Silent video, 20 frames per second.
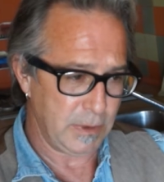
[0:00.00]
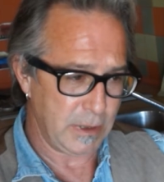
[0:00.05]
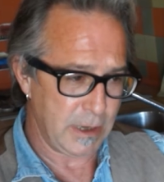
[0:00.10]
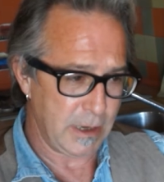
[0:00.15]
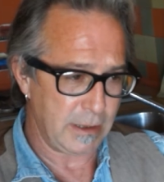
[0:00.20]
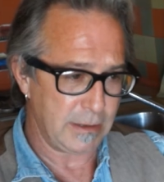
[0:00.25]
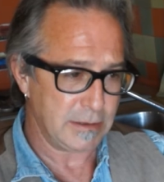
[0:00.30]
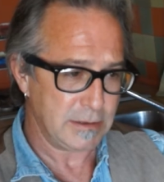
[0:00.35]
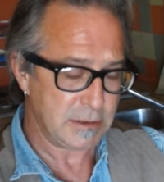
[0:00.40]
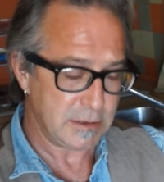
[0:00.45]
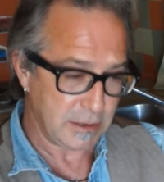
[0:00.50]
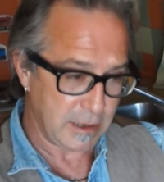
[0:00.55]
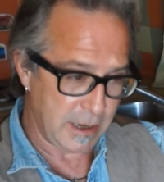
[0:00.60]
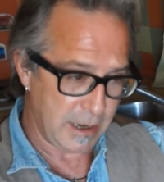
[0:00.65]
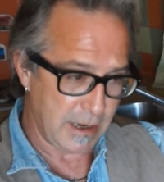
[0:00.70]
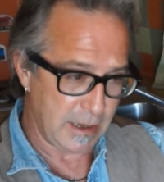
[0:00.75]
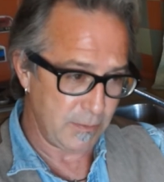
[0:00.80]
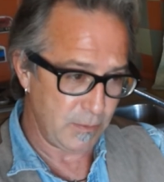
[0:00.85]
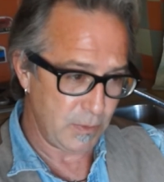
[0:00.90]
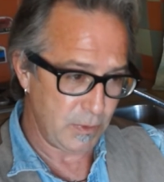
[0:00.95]
had
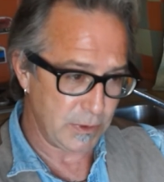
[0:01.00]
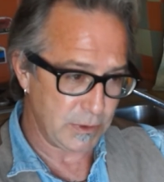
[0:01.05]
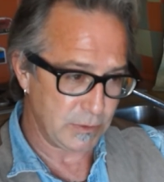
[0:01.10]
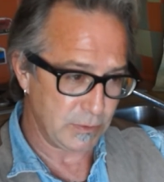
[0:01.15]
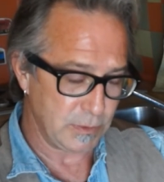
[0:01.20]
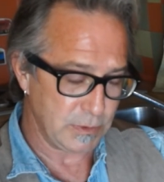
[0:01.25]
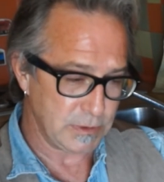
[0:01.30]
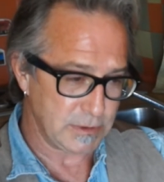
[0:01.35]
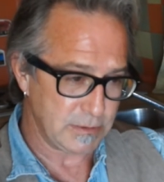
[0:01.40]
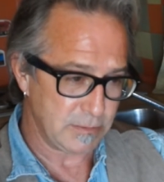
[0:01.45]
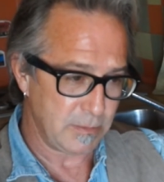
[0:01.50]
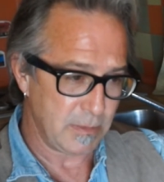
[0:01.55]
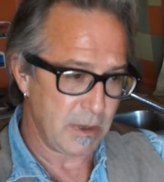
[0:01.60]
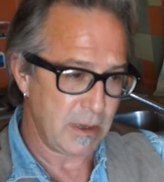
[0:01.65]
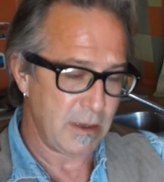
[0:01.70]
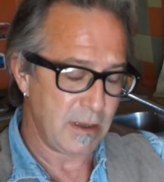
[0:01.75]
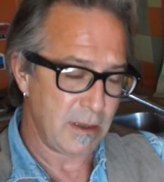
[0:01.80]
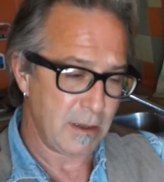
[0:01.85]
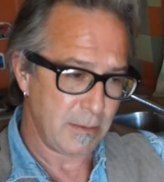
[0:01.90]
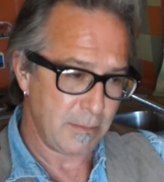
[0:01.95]
slime which was
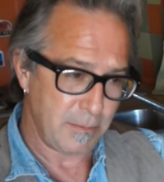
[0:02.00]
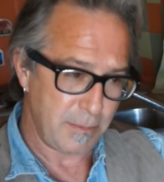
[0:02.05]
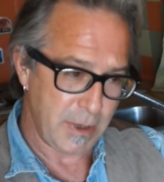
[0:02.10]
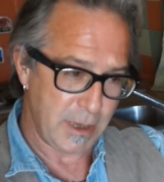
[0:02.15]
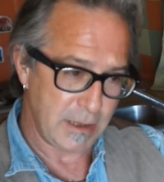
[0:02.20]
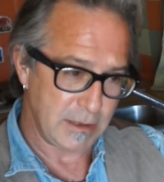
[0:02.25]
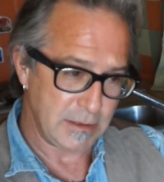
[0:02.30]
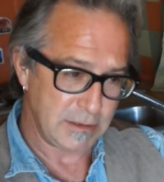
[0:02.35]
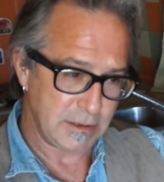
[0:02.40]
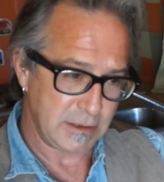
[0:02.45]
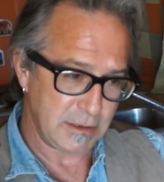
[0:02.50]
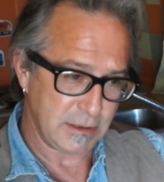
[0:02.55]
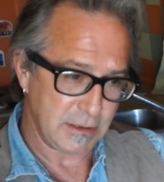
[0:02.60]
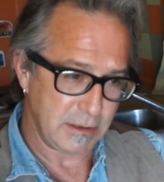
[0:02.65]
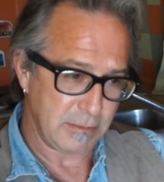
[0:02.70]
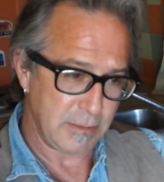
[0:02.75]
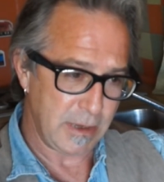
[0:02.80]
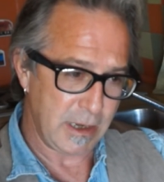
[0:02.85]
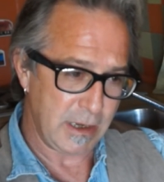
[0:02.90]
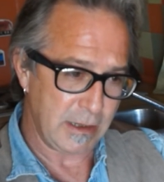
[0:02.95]

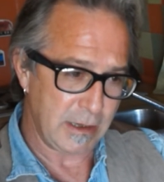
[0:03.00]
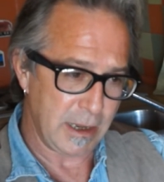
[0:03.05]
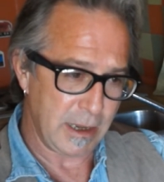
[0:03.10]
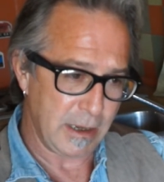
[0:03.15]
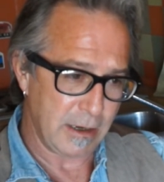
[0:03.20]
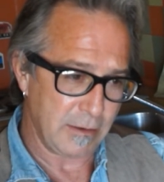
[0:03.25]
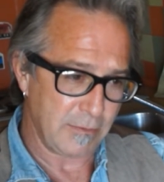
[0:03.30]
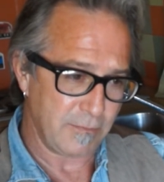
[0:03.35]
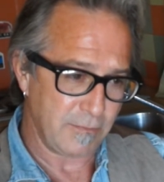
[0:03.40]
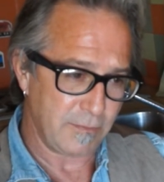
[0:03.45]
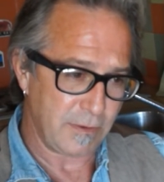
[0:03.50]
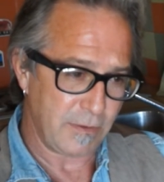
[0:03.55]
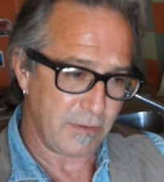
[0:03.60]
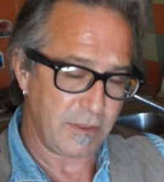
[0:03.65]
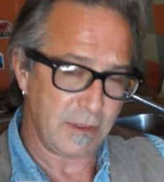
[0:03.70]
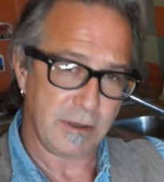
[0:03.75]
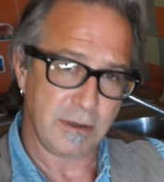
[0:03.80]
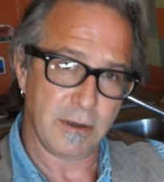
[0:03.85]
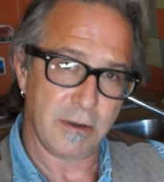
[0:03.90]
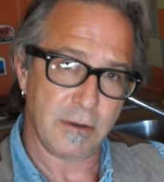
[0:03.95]
basically made out of a
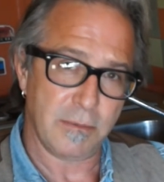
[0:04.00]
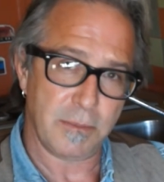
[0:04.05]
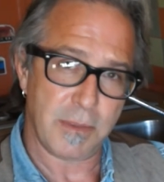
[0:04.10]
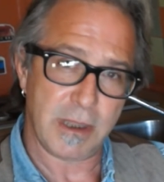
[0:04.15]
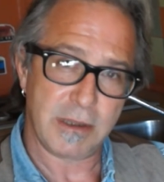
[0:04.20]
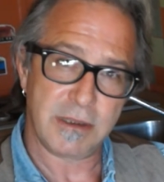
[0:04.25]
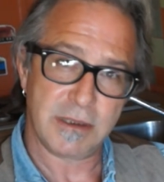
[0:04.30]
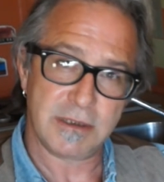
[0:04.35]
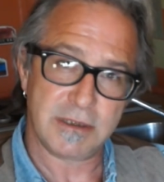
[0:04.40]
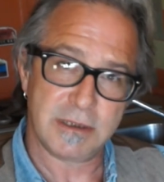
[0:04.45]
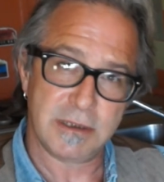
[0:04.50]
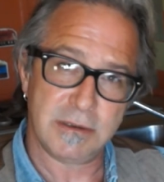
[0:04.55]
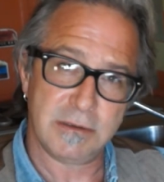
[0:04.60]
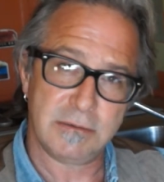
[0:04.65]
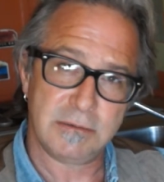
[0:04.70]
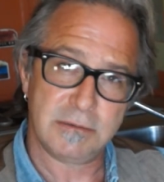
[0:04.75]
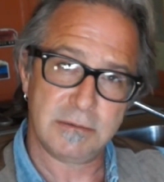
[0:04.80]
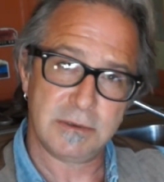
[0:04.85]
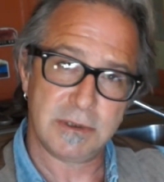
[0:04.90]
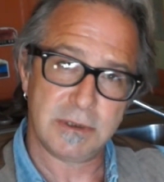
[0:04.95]
thing called methicil.
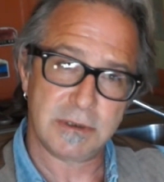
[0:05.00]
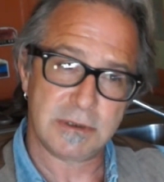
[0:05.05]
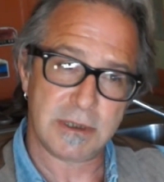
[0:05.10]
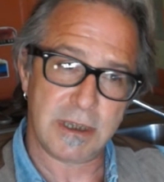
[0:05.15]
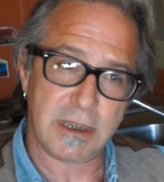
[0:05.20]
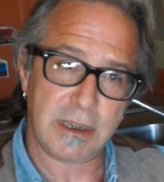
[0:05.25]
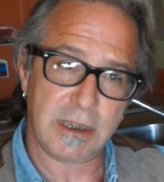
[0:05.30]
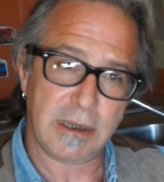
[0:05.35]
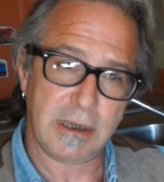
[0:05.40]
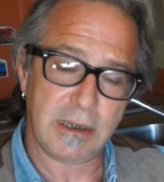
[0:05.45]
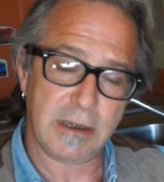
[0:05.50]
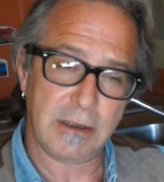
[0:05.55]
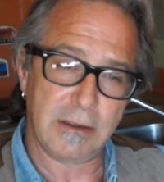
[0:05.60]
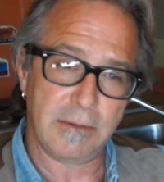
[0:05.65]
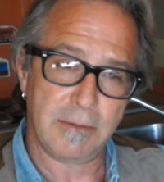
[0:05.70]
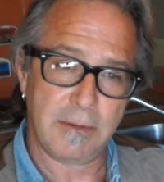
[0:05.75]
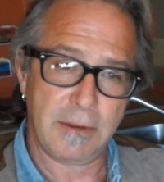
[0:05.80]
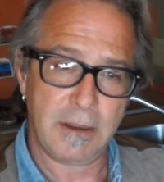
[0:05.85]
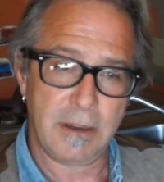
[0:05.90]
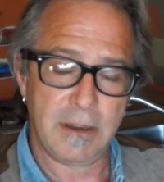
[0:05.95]
It's
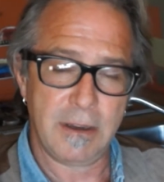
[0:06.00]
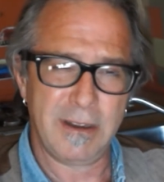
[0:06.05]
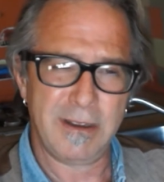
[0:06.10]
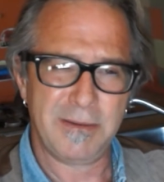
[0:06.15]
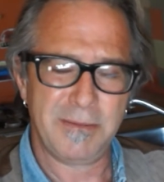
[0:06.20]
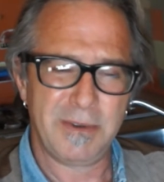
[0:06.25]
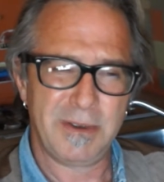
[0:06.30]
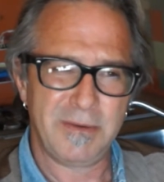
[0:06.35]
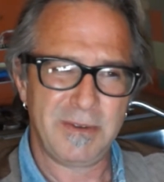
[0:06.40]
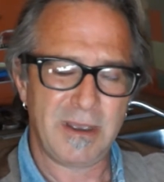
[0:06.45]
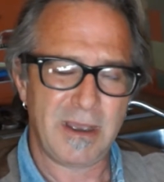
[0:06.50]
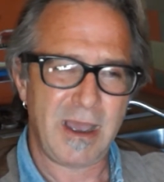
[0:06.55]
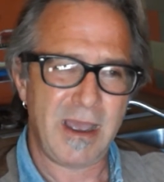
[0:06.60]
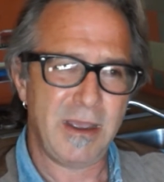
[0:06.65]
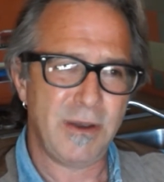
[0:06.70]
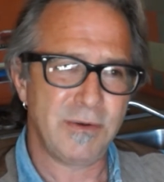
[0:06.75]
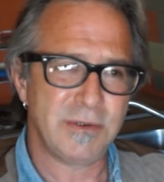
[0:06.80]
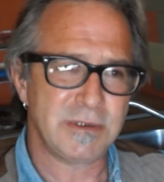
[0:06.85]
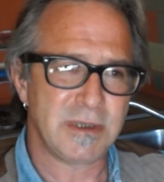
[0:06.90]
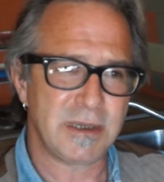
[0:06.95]

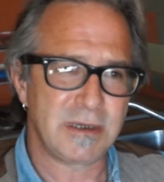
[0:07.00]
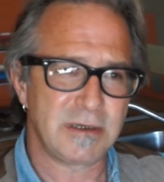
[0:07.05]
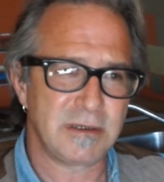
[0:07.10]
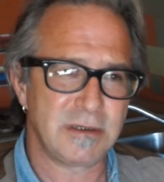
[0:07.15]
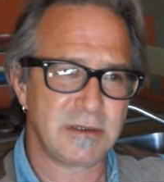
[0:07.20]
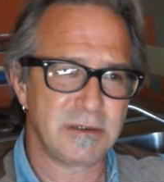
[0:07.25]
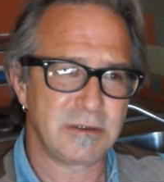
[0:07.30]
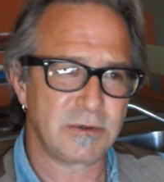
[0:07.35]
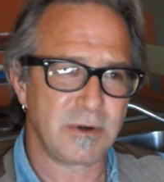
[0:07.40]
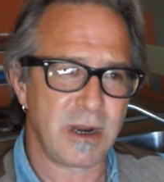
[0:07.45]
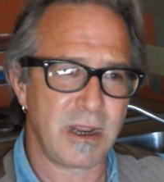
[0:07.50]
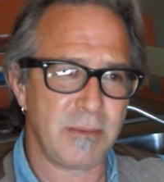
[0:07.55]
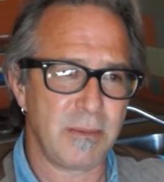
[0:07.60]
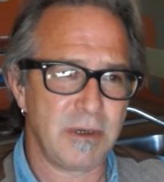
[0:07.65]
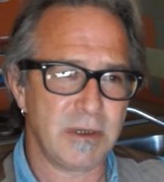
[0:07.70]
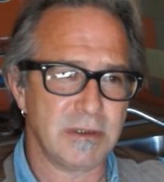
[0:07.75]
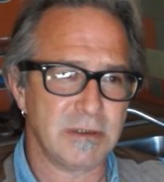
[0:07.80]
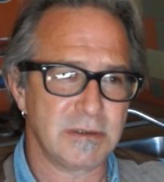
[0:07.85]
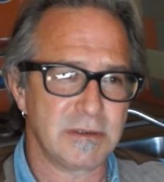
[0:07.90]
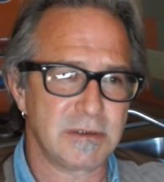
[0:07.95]
I always like to describe
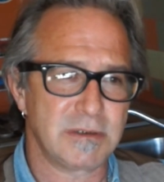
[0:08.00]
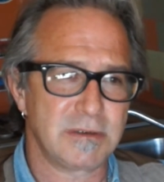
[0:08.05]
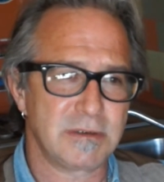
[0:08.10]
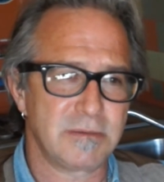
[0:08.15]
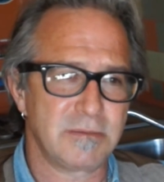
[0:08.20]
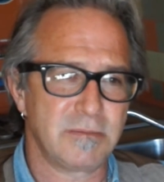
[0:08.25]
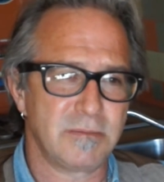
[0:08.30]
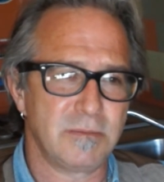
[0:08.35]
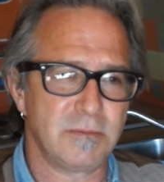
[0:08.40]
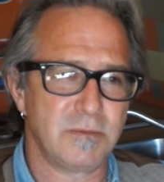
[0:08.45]
it as